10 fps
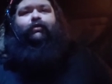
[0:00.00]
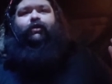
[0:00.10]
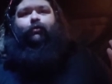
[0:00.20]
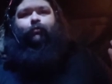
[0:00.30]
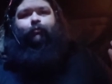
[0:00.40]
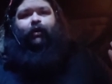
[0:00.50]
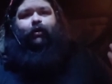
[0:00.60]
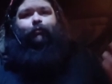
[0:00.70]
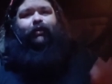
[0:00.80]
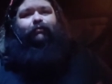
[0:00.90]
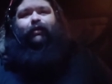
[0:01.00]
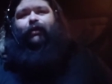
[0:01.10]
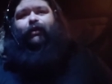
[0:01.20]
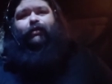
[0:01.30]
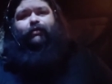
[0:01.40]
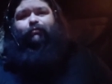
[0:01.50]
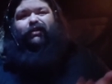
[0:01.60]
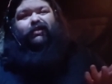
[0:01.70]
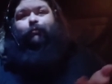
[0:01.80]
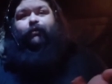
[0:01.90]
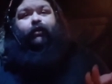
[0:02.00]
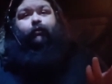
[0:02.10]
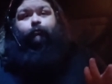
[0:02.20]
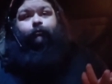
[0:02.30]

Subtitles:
cook with butter, but really it's up to you.